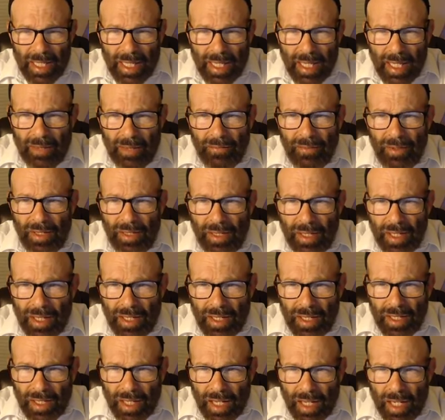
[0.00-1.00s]
if it
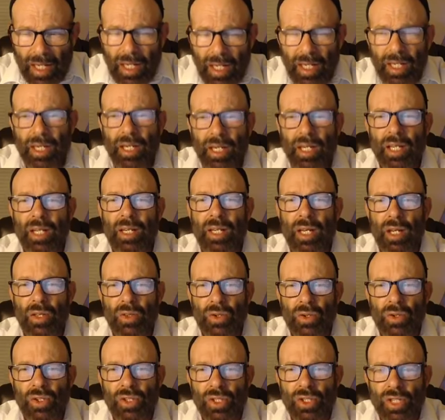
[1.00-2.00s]
is not an
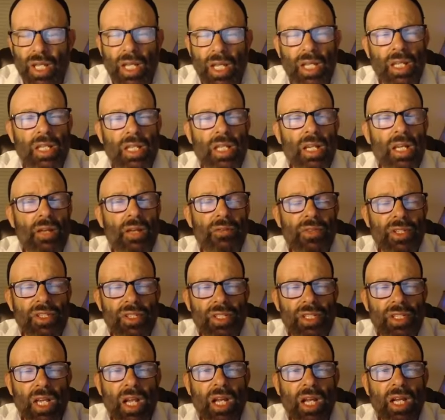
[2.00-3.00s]
understanding of the
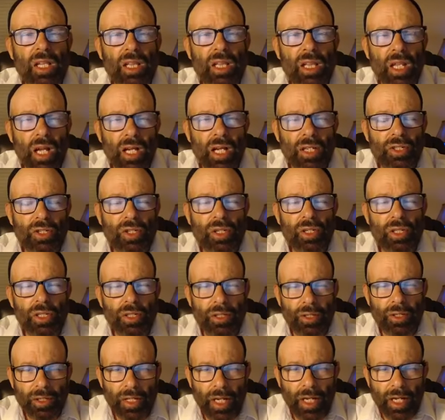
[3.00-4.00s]
psychological
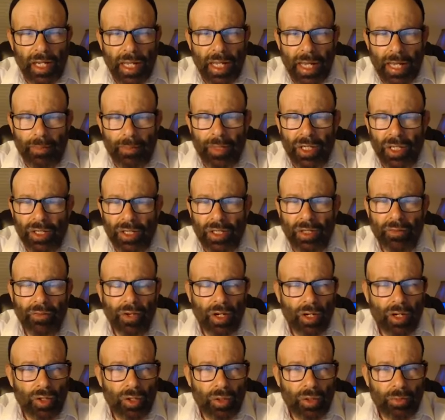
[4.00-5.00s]
interdynamics of
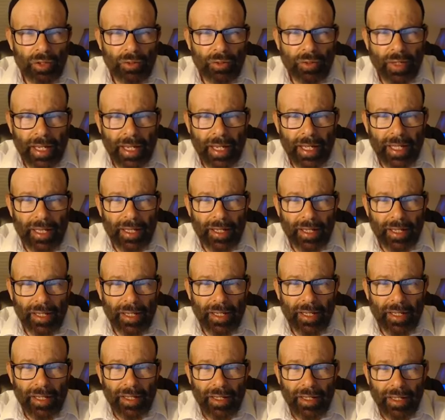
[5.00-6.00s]
our human
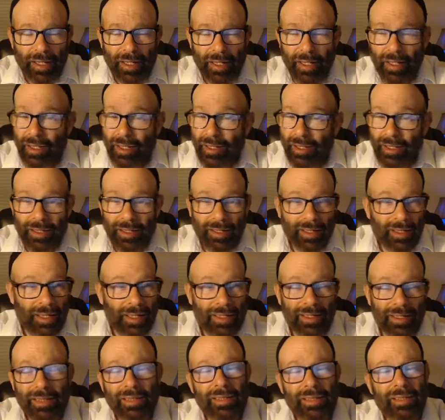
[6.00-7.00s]
reality, and
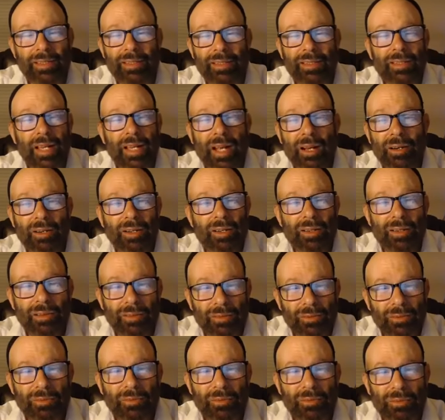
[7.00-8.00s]
that's not
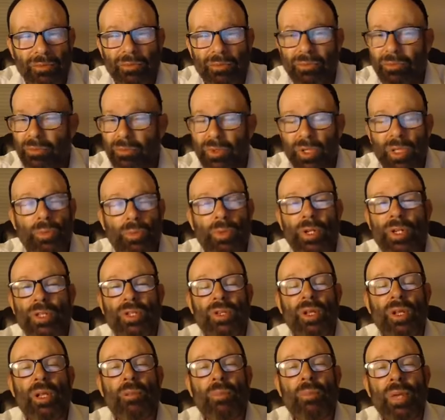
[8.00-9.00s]
really what it's
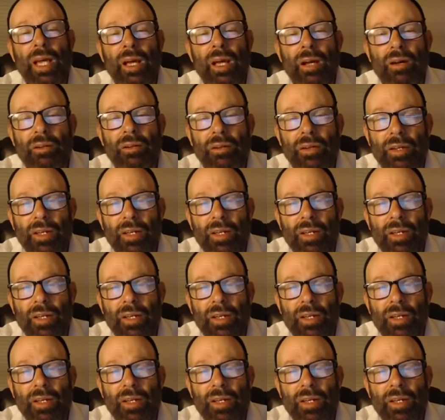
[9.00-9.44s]
all about.